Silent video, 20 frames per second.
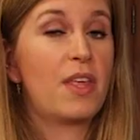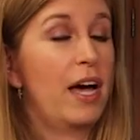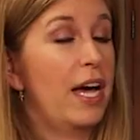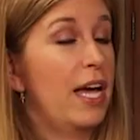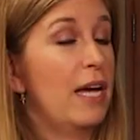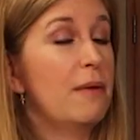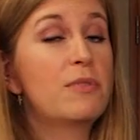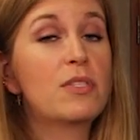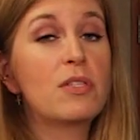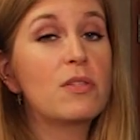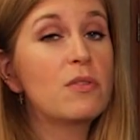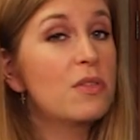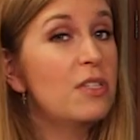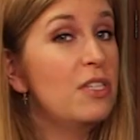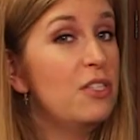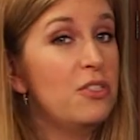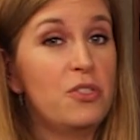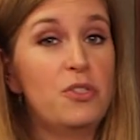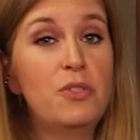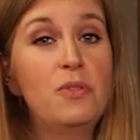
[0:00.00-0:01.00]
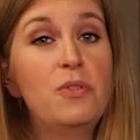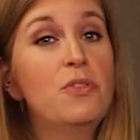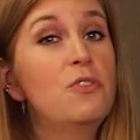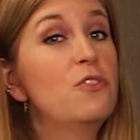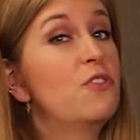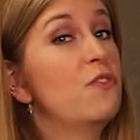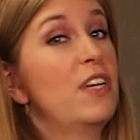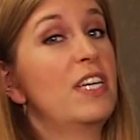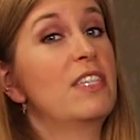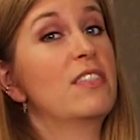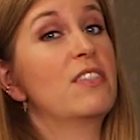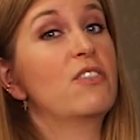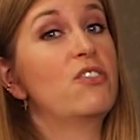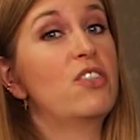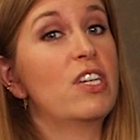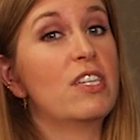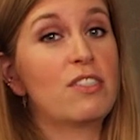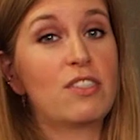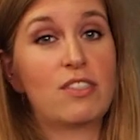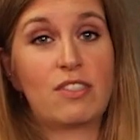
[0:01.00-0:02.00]
I absolutely do use fan
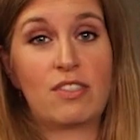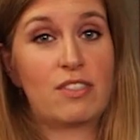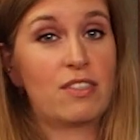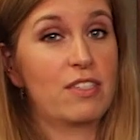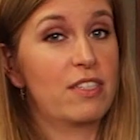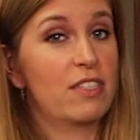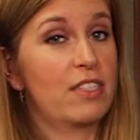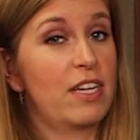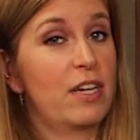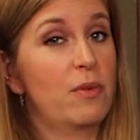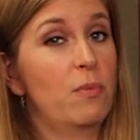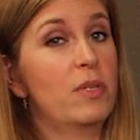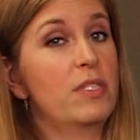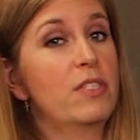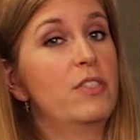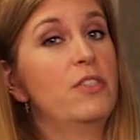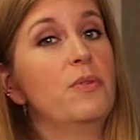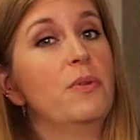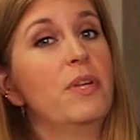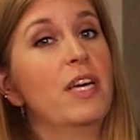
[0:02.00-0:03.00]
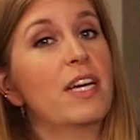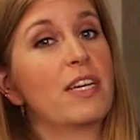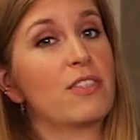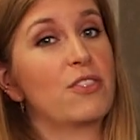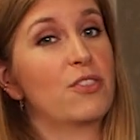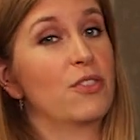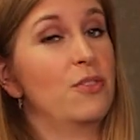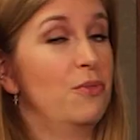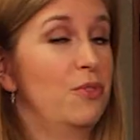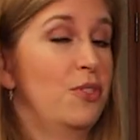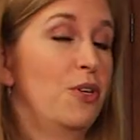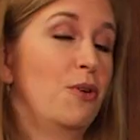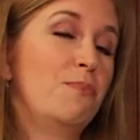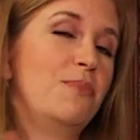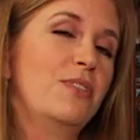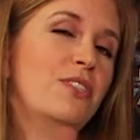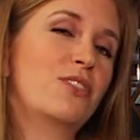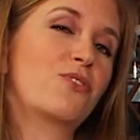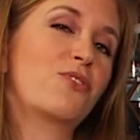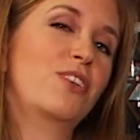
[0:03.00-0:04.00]
suggestions to decide what to do next, so don't
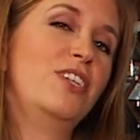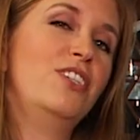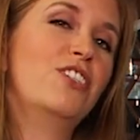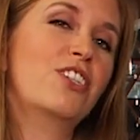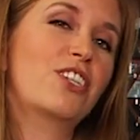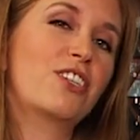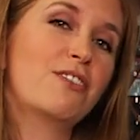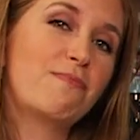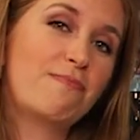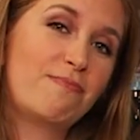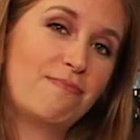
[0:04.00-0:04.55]
be a stranger.